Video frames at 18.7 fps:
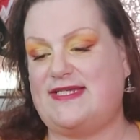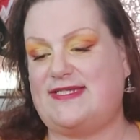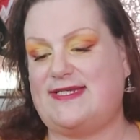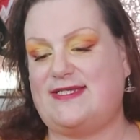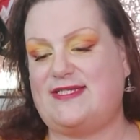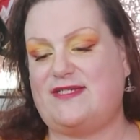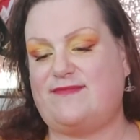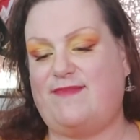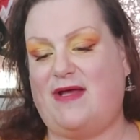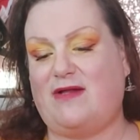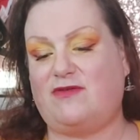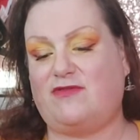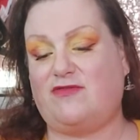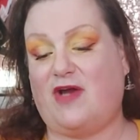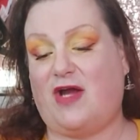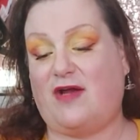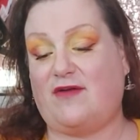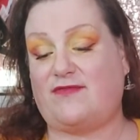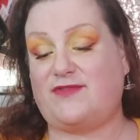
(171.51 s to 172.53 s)
It says
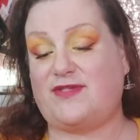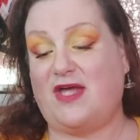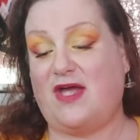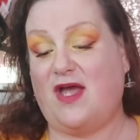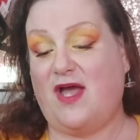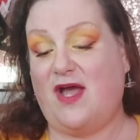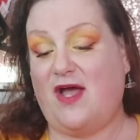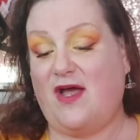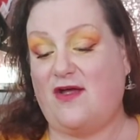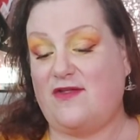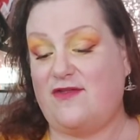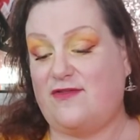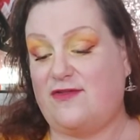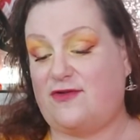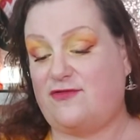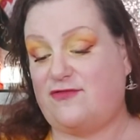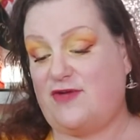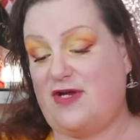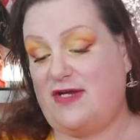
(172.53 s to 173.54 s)
Spellcraft. The
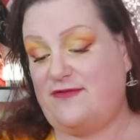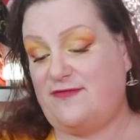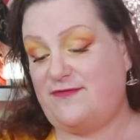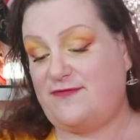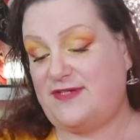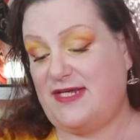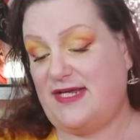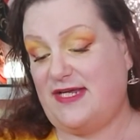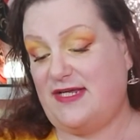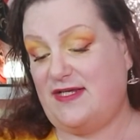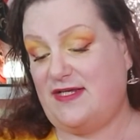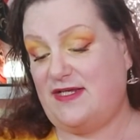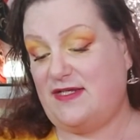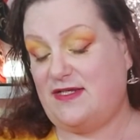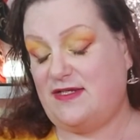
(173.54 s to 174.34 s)
crafting